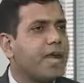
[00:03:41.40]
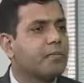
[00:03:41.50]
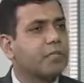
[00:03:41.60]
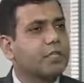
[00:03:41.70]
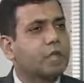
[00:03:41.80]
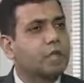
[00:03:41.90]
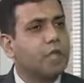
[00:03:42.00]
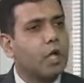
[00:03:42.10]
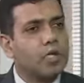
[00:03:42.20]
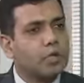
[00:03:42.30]
that, what you could
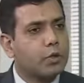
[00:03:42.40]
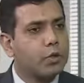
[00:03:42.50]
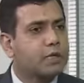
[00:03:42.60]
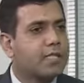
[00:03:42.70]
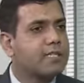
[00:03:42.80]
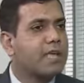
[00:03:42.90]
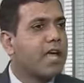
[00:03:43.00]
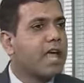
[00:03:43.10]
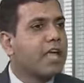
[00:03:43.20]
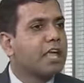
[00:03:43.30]
also do is
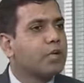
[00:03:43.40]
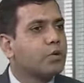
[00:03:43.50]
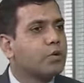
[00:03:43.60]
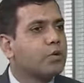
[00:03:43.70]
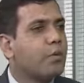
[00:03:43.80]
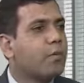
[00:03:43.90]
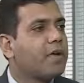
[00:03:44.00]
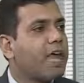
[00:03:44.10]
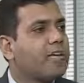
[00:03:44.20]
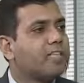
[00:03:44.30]
you could
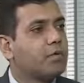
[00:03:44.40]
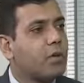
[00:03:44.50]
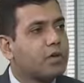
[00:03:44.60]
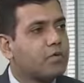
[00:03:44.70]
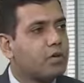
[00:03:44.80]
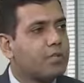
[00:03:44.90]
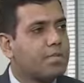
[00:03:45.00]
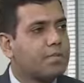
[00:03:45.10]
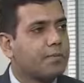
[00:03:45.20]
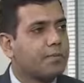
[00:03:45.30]
mobilize the
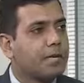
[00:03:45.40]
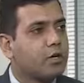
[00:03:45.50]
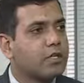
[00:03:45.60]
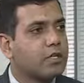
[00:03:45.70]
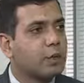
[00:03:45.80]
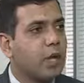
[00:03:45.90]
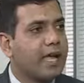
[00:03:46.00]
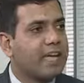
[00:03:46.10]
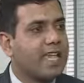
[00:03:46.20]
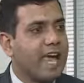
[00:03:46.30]
workforces, because you
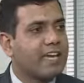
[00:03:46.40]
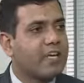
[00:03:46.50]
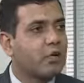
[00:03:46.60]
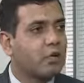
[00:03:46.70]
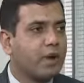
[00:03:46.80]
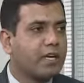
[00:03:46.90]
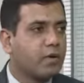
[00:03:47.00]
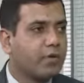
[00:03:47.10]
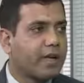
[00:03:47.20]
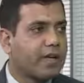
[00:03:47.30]
exactly know when
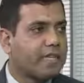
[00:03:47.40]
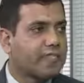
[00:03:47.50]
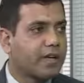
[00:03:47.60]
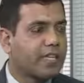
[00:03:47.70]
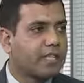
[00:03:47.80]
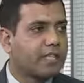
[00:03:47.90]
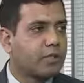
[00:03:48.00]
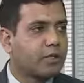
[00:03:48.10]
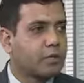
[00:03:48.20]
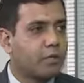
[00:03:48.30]
your vehicle is reaching,
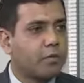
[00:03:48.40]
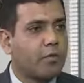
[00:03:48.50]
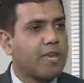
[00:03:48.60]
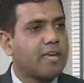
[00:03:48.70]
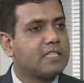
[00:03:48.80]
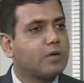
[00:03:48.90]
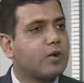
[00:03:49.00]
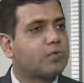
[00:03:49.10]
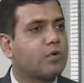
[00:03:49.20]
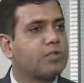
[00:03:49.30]
so you could mobilize the
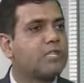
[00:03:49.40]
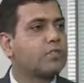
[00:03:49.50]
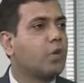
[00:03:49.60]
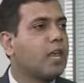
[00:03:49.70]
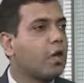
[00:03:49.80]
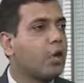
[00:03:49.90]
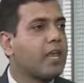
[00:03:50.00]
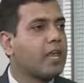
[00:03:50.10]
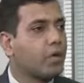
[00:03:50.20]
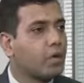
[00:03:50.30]
workforces to unload
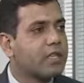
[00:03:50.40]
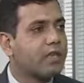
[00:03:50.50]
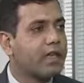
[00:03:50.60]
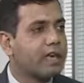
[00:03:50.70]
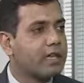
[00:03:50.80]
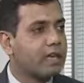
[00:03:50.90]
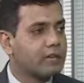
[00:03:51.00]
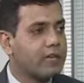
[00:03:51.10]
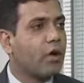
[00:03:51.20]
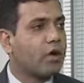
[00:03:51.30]
and load the vehicle,
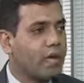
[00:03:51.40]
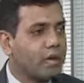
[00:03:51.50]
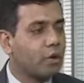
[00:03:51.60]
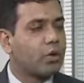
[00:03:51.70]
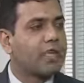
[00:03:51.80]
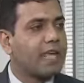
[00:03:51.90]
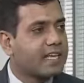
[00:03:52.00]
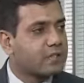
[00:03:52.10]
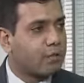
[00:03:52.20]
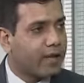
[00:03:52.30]
unload the
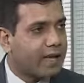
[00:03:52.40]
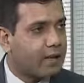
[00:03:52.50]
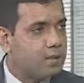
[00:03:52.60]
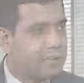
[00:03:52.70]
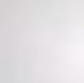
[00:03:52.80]
next vehicle.